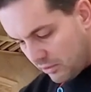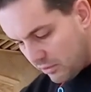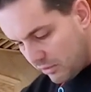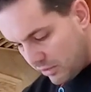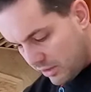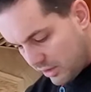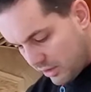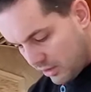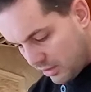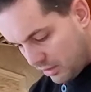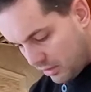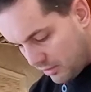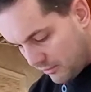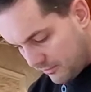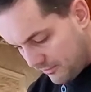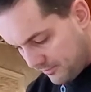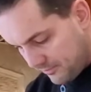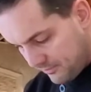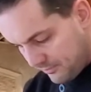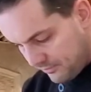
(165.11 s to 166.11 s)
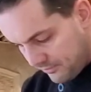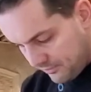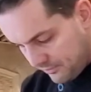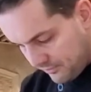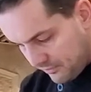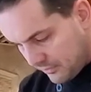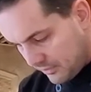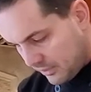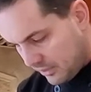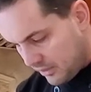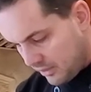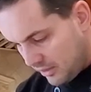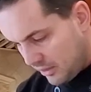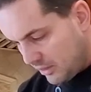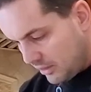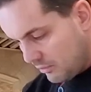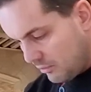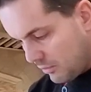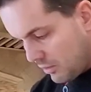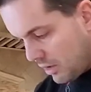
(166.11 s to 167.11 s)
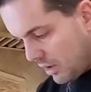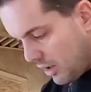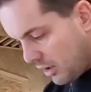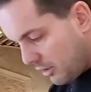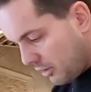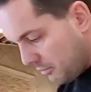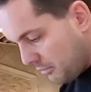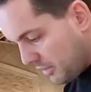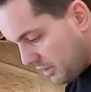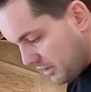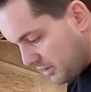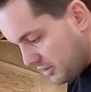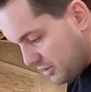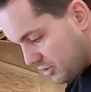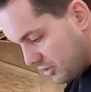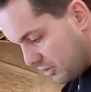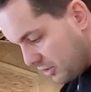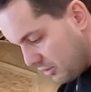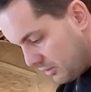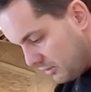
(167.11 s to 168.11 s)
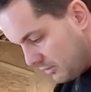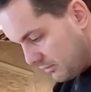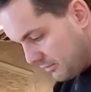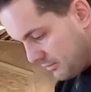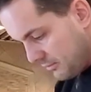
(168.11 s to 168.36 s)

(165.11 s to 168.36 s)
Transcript: oil and water mixture.